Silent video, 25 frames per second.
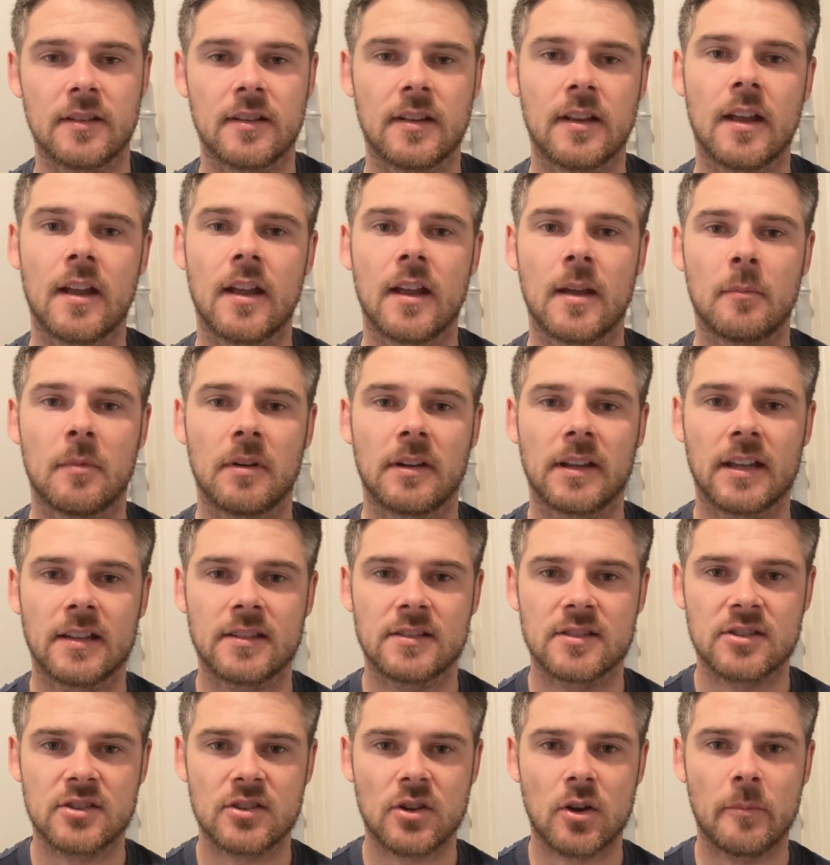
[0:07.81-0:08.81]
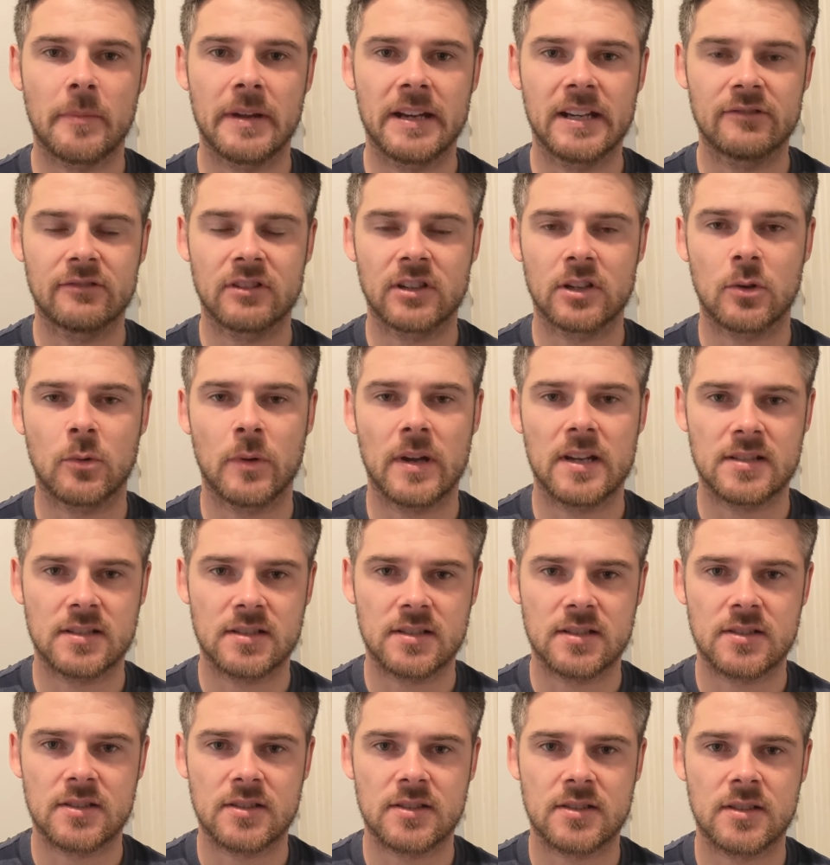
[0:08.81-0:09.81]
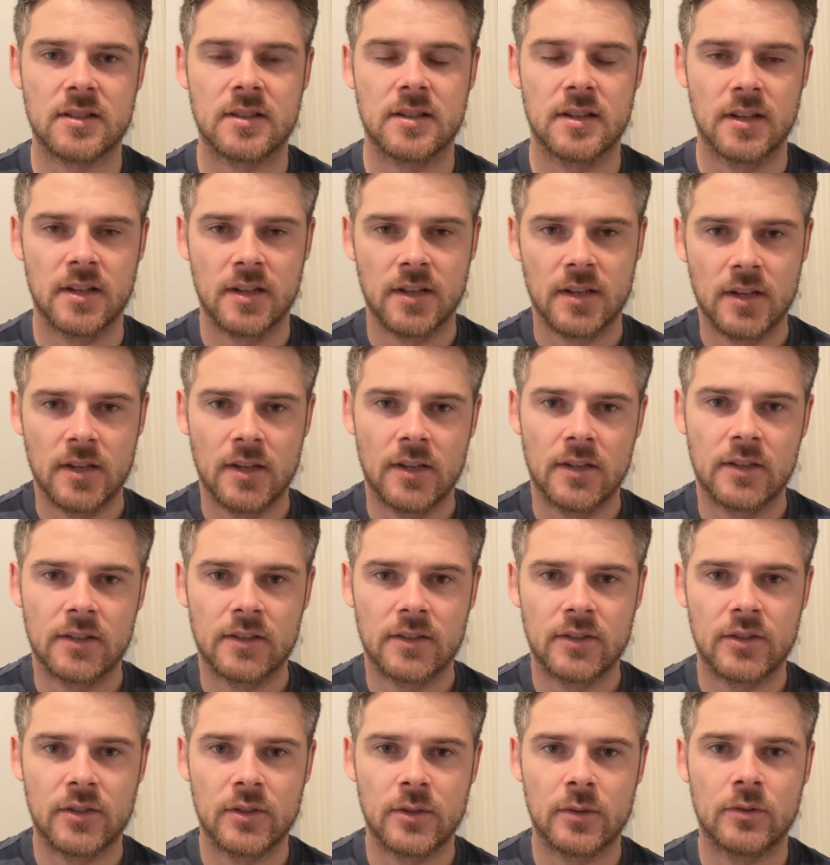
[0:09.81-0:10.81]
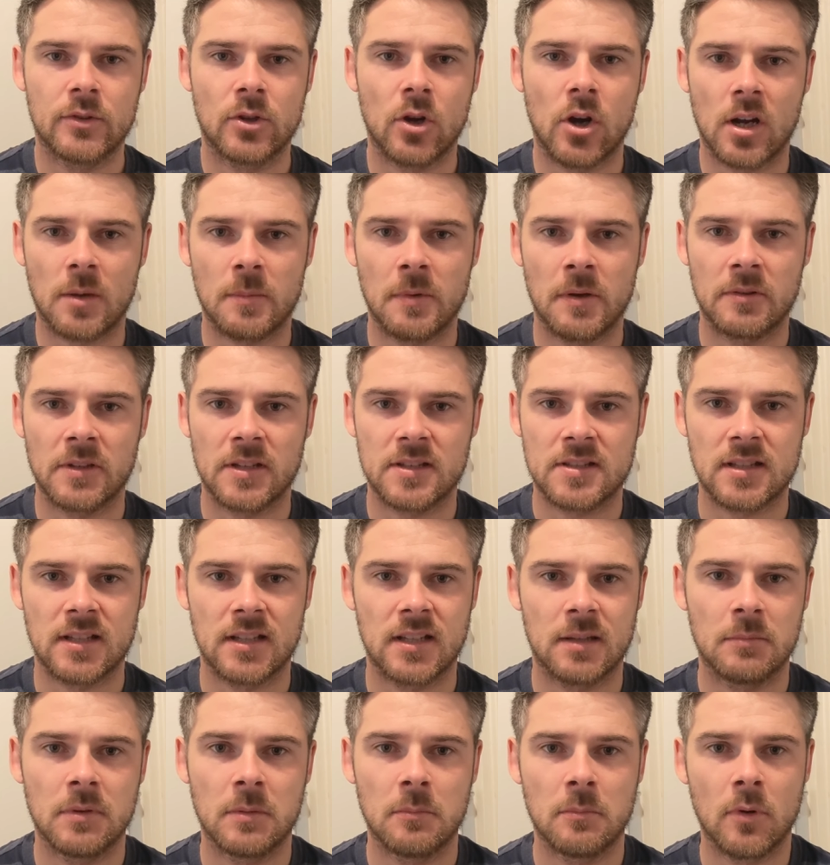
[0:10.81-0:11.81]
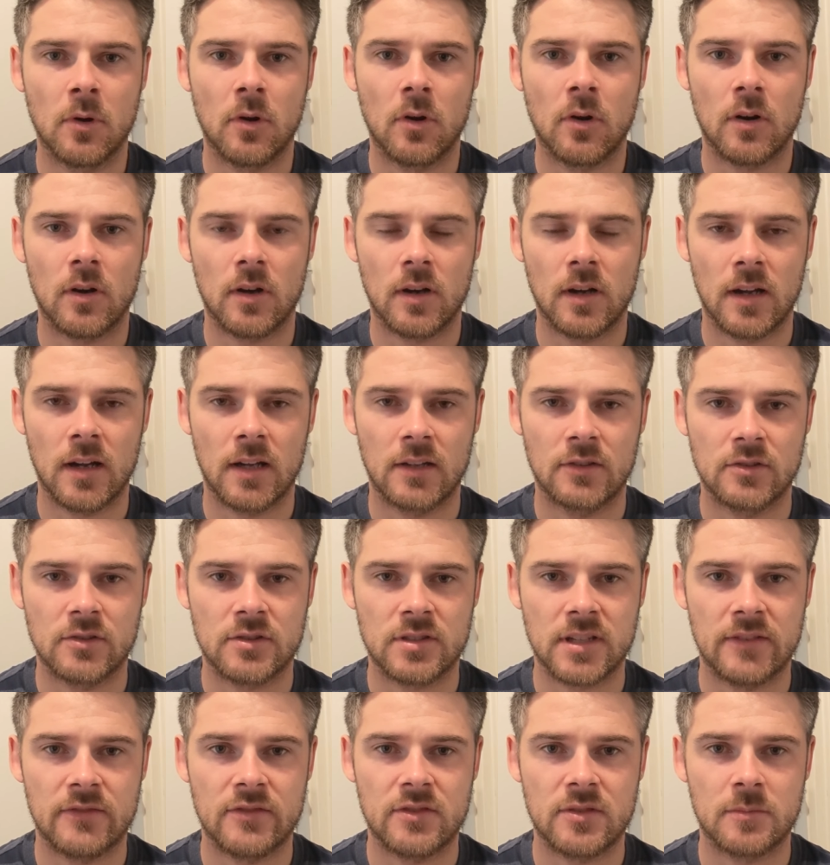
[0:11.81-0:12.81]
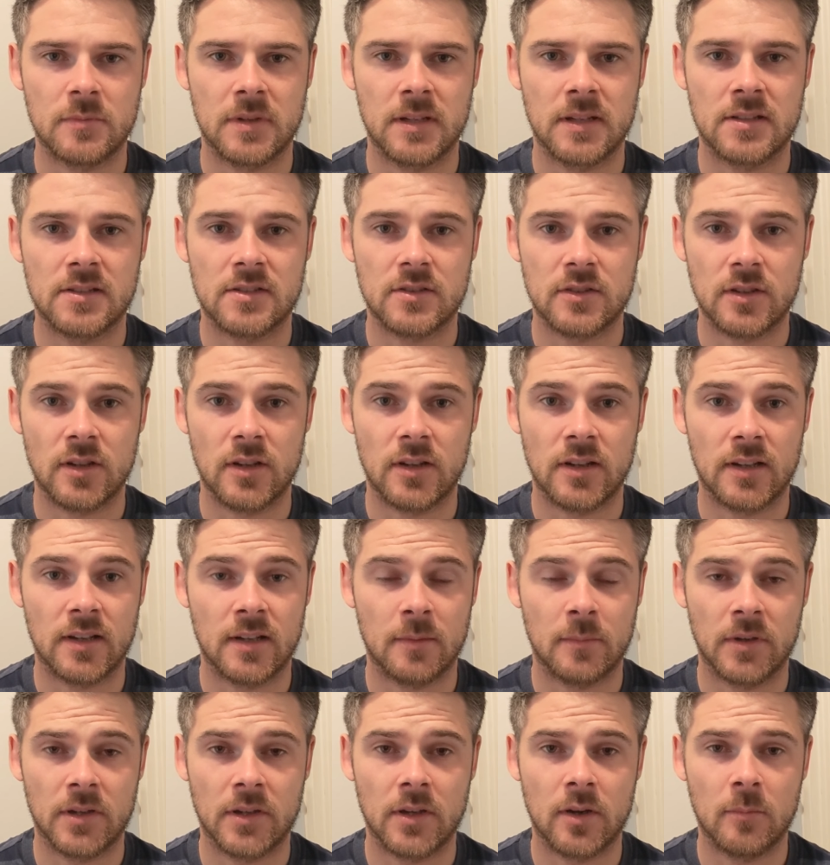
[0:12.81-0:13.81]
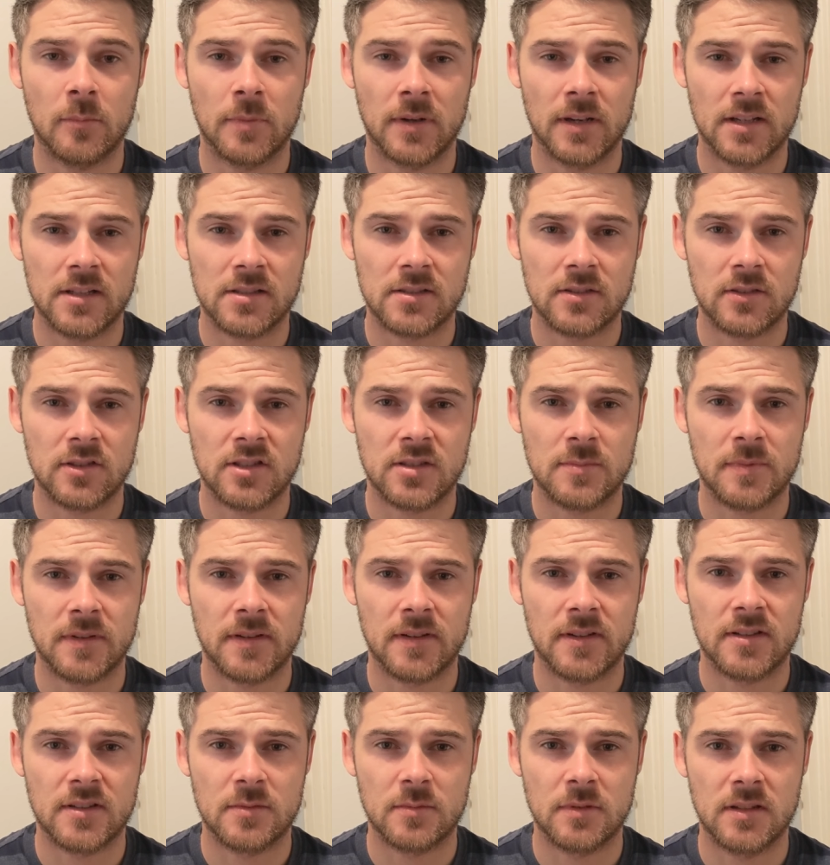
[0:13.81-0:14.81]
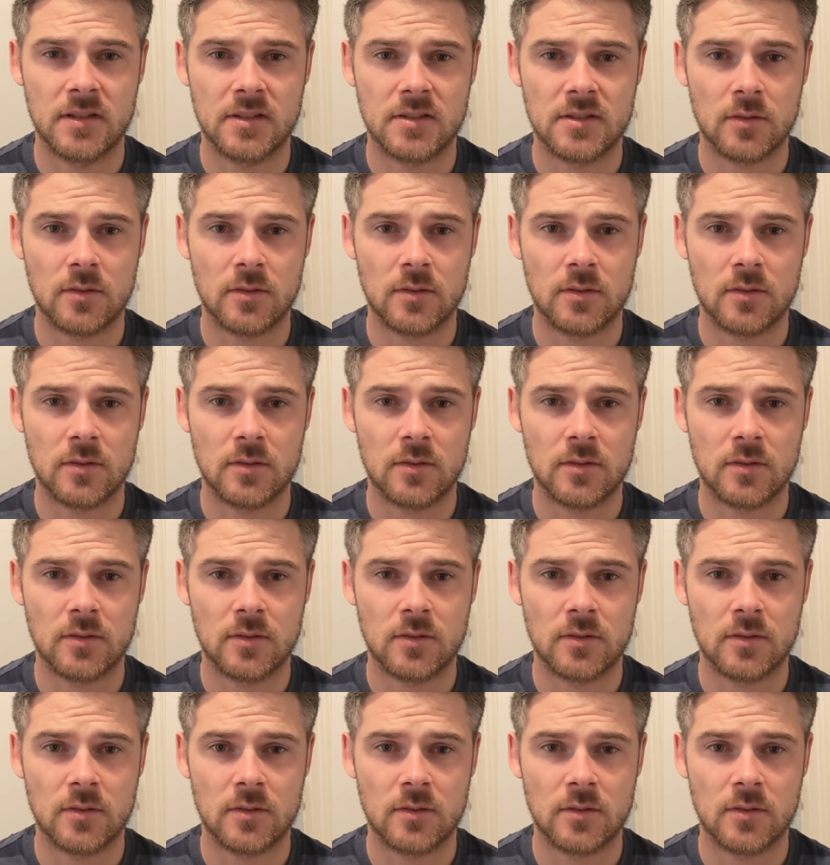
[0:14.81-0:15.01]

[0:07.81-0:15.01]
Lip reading: I'm getting so many requests to talk about this a little bit more and just give some insight on it and my own personal experience with it.